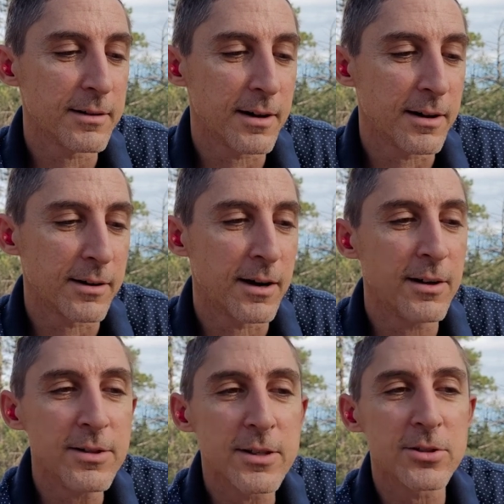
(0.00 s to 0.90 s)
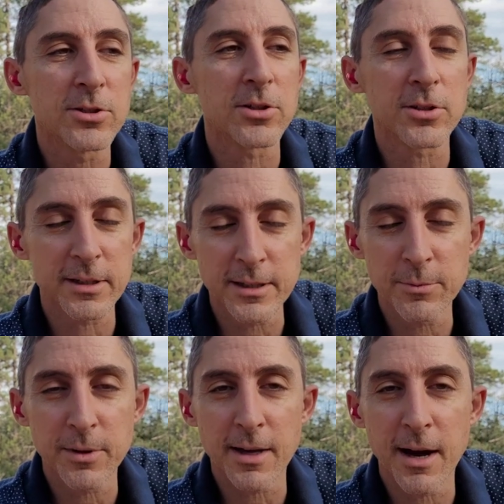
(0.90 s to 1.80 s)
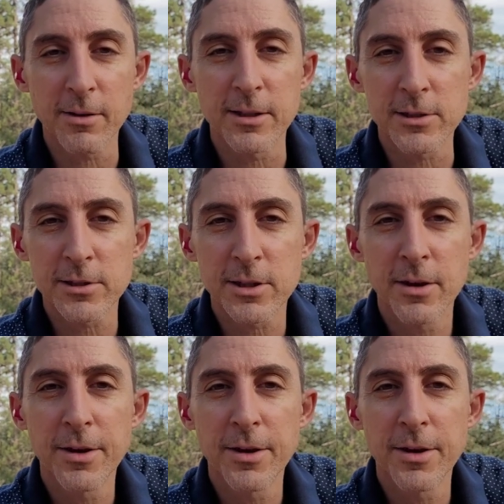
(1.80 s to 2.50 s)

are on this journey with Owwlish